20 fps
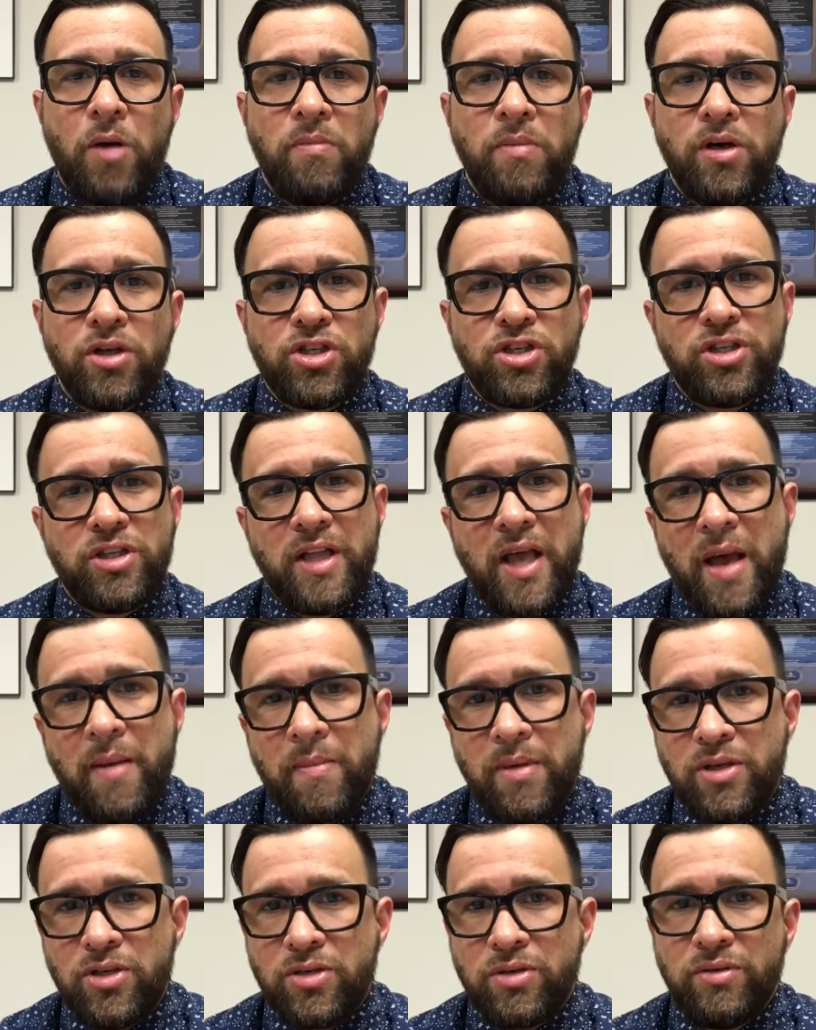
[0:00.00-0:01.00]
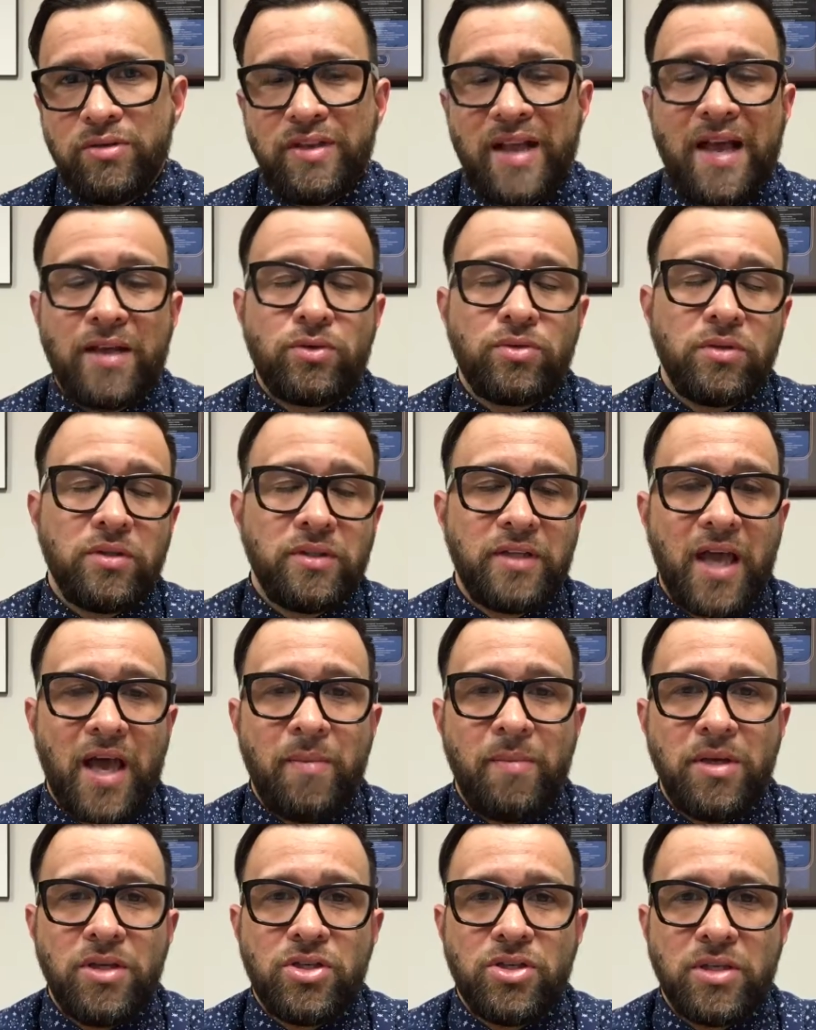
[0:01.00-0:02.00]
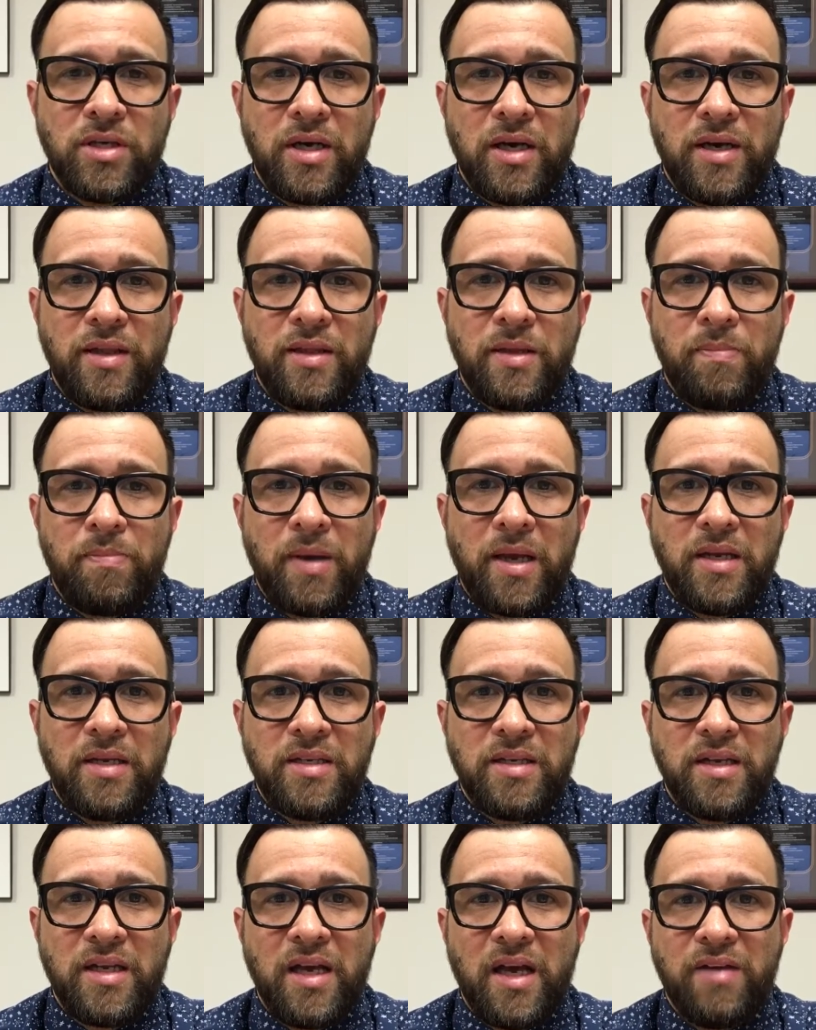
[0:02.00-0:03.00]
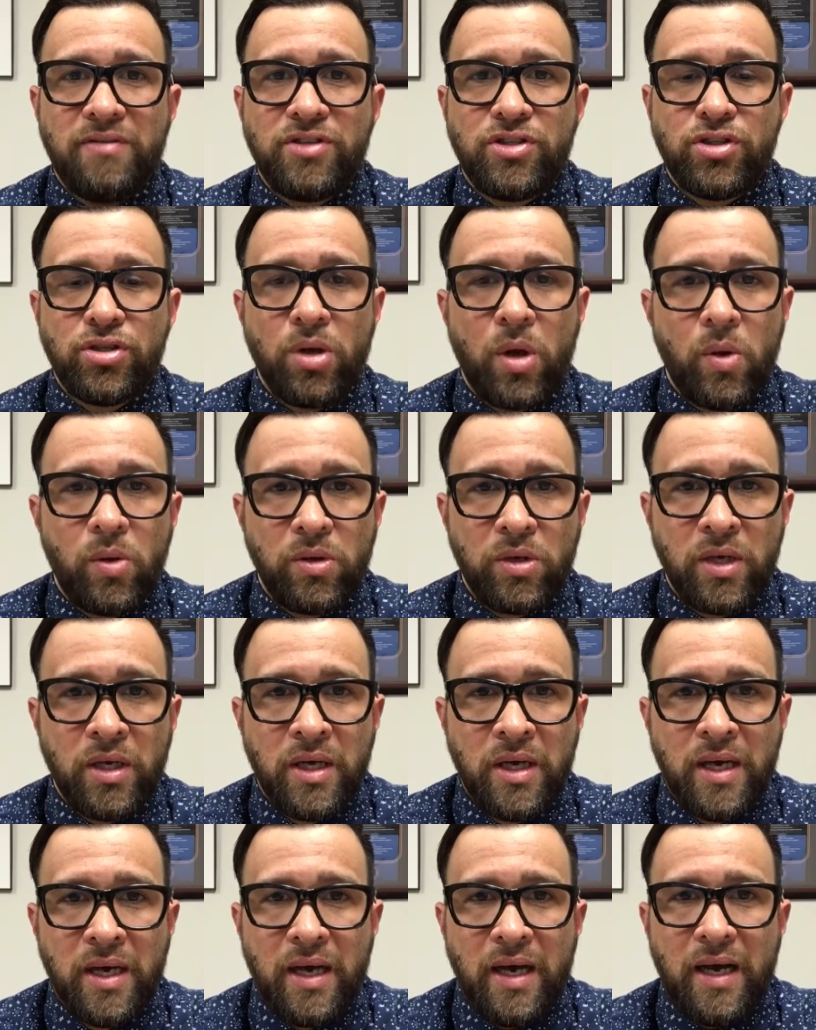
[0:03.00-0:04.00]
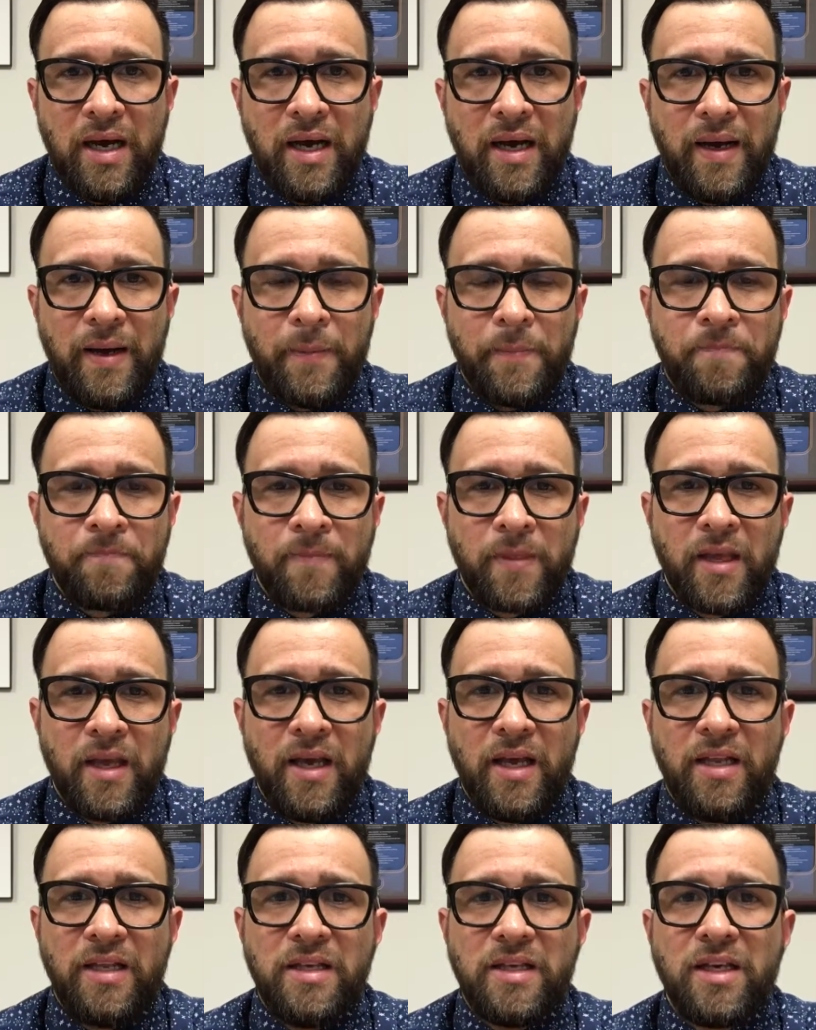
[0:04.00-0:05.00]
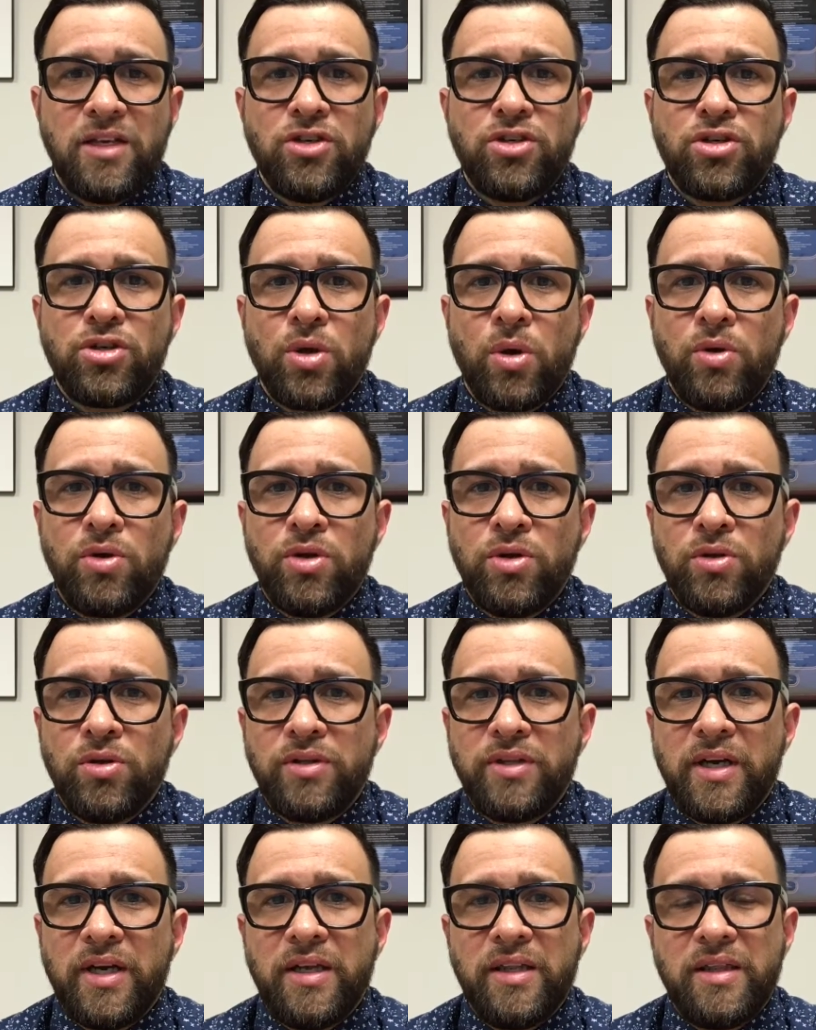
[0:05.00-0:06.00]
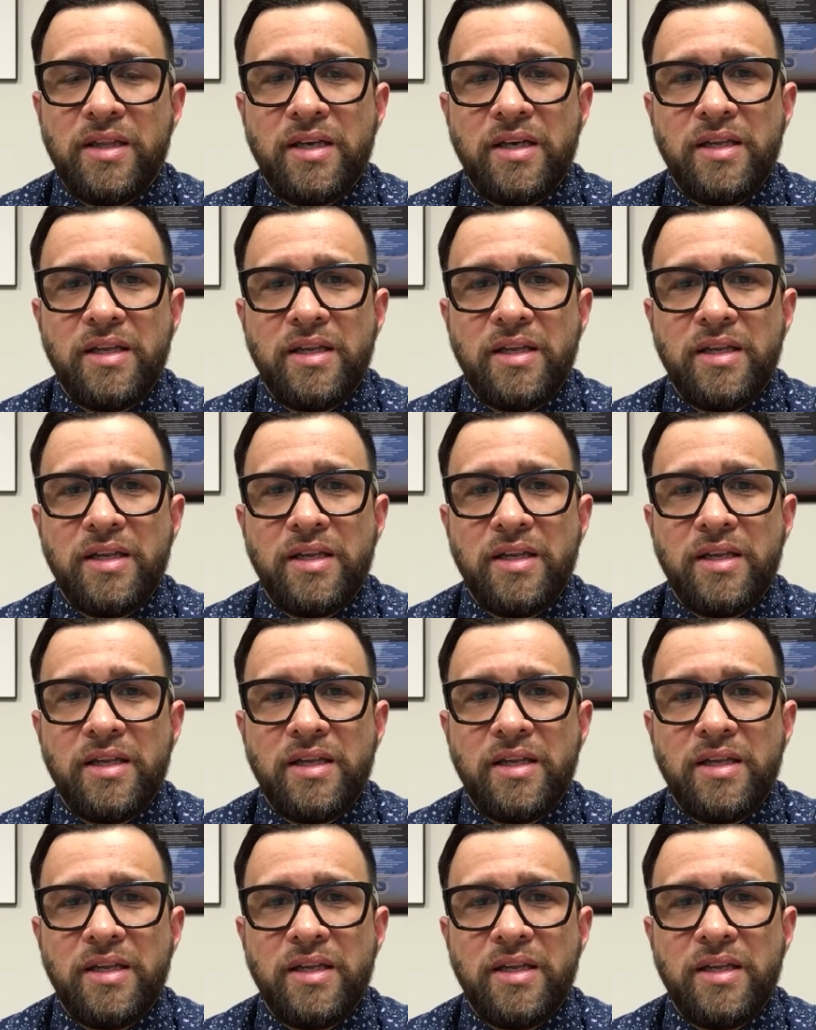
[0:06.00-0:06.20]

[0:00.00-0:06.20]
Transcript: much damage or natural damage the painting have shown, and it can show you that